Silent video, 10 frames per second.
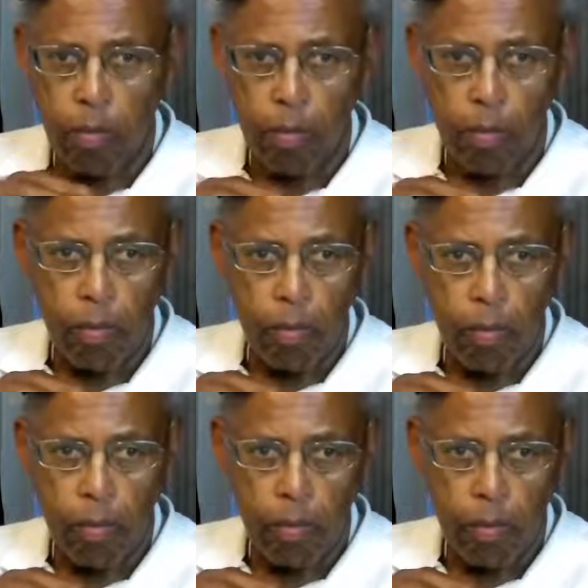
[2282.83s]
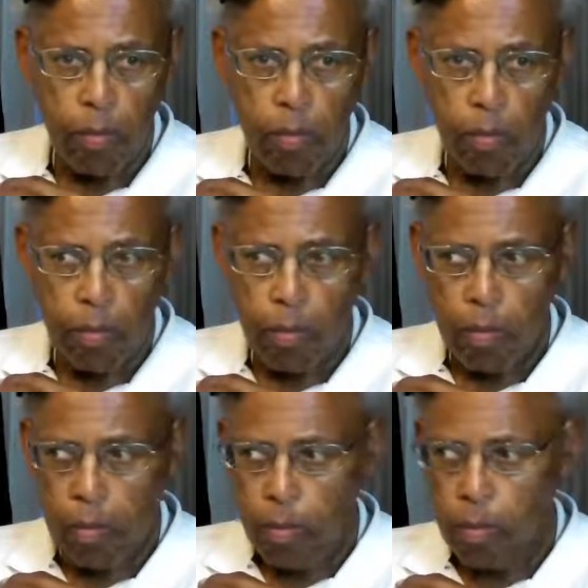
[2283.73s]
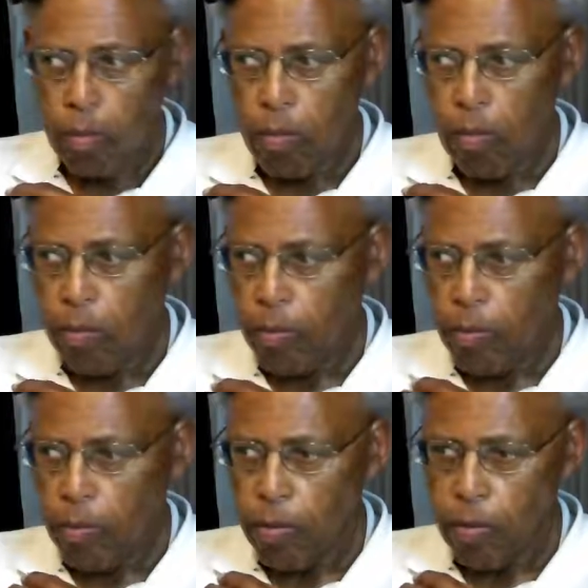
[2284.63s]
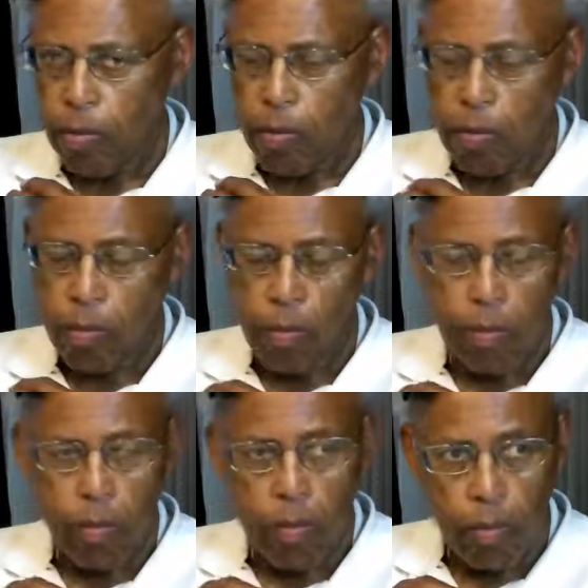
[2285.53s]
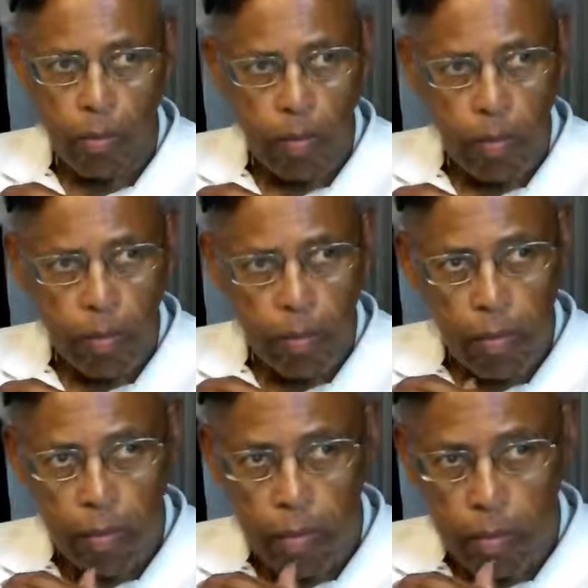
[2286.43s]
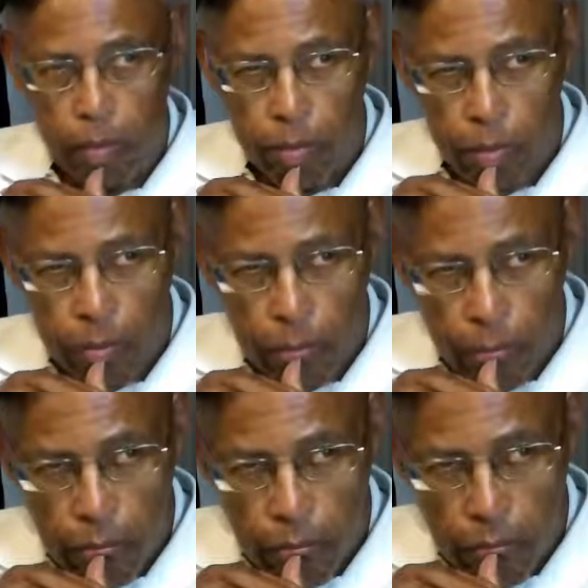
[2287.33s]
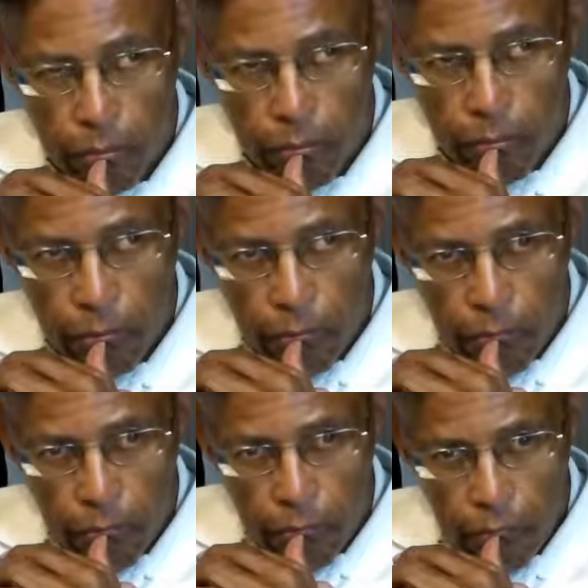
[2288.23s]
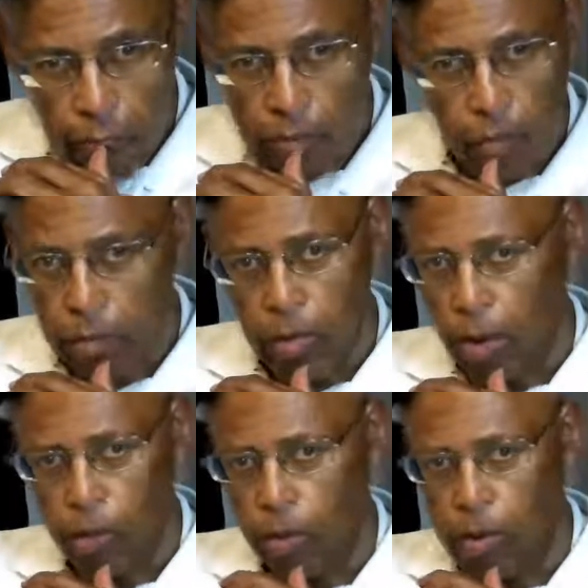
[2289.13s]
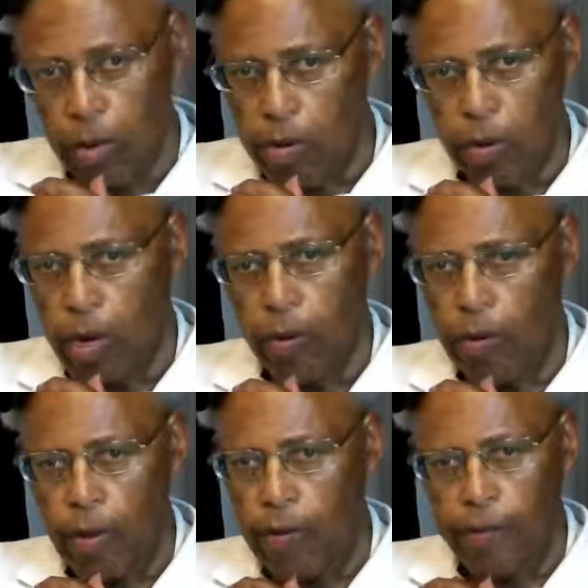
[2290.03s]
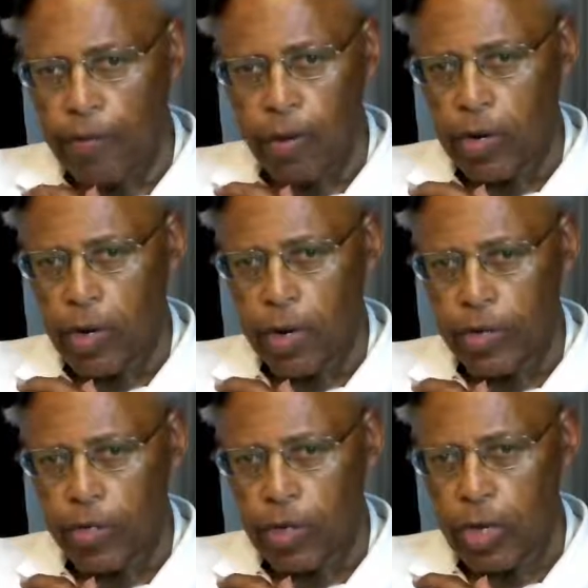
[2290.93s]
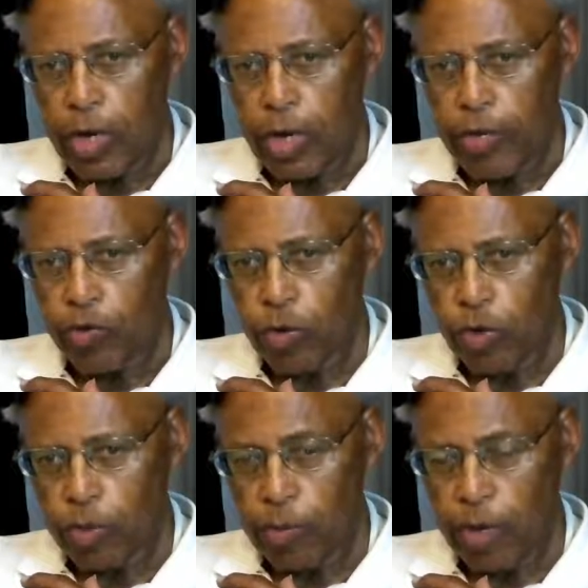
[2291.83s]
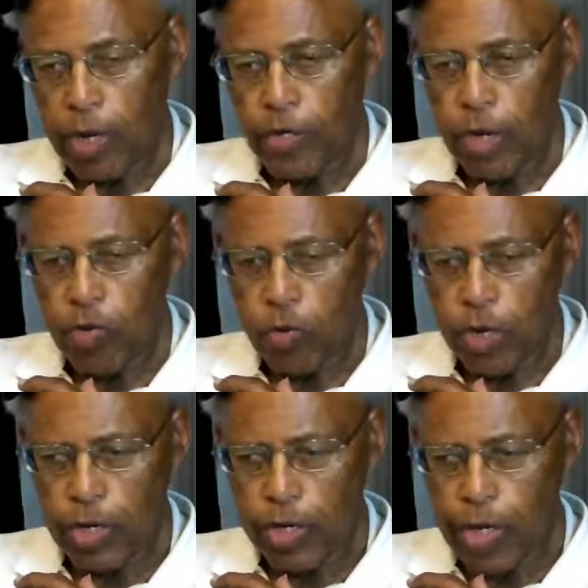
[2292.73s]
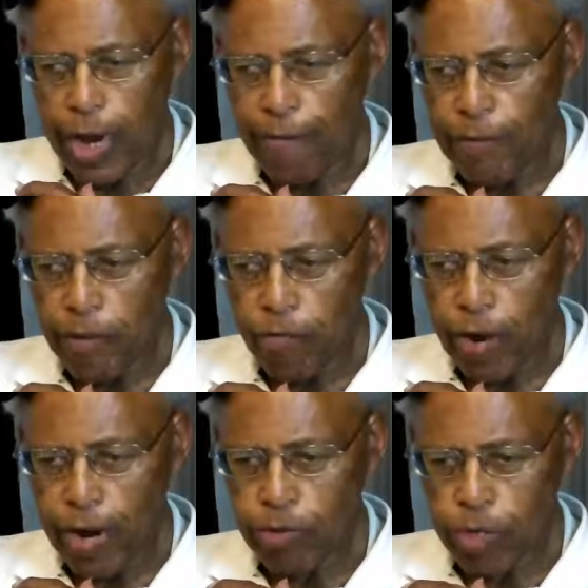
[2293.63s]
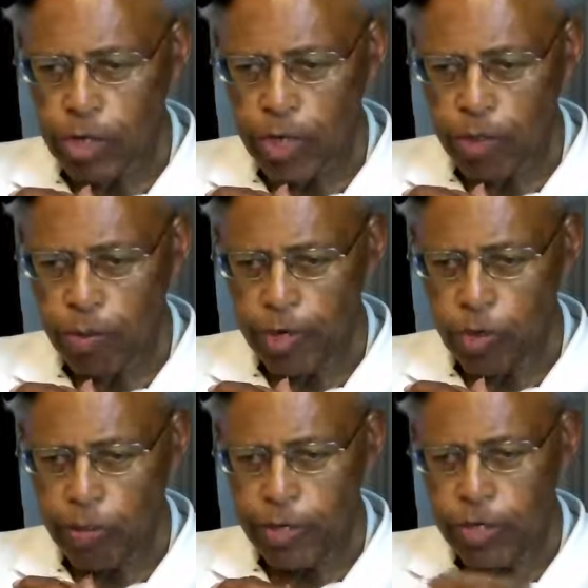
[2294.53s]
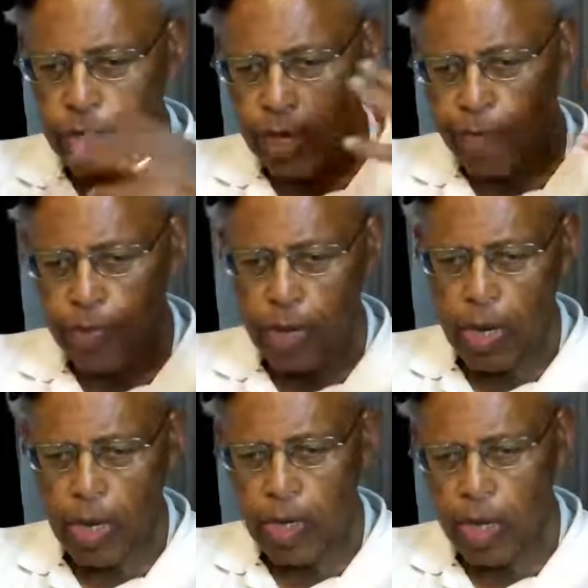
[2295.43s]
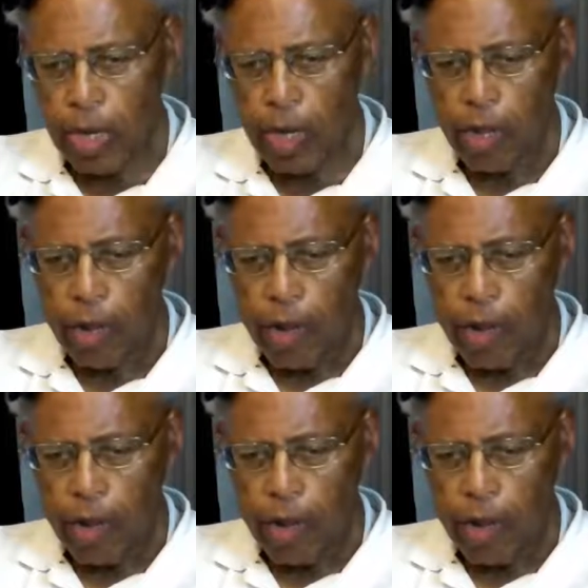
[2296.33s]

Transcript: being taken from, from the earth? In other words, they recognize they messed up a little bit. Is the no, truth, no. and we better get. they're going to see it Israel because Israel at the time that the rapture takes place will be steeped in the